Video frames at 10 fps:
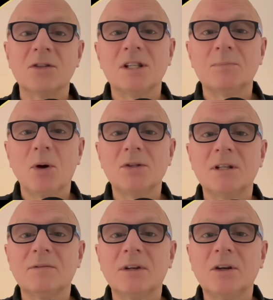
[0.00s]
Just
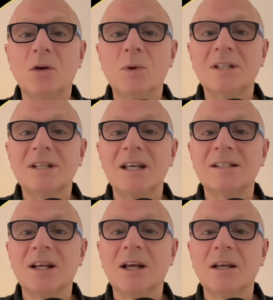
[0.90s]
posted a video where
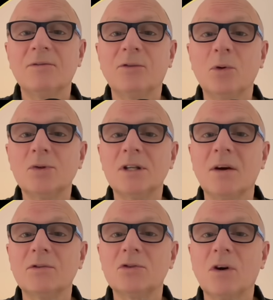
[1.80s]
Tesla full
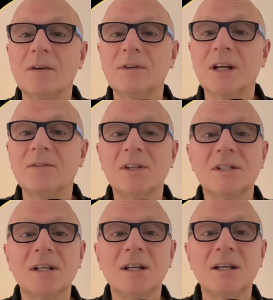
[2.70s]
self-driving F
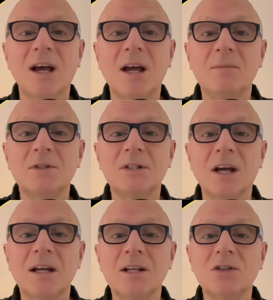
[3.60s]
S D came
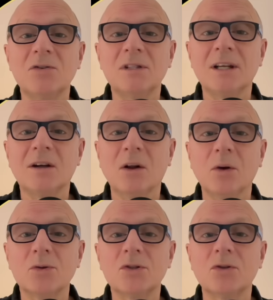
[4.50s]
dangerously
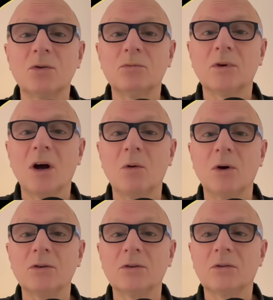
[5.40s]
close to
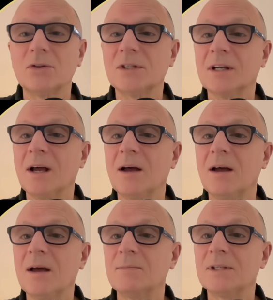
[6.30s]
railroad crossing
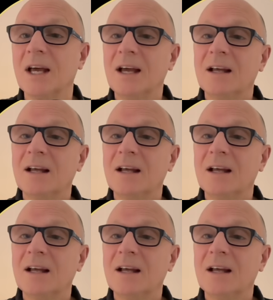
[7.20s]
arms.